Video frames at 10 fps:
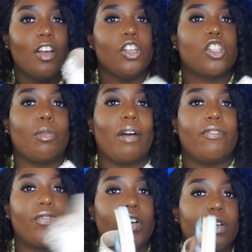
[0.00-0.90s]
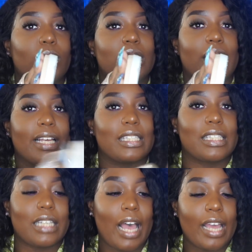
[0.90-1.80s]
So my foot was like
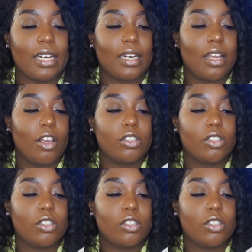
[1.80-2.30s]
sliding.